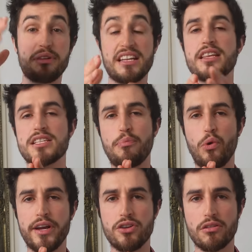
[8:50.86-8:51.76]
But at this
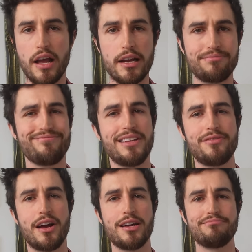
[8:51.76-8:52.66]
point, you're like,
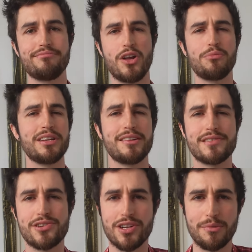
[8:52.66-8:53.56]
Levi, nobody
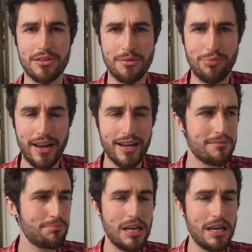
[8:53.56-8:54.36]
gives a shit about the planet.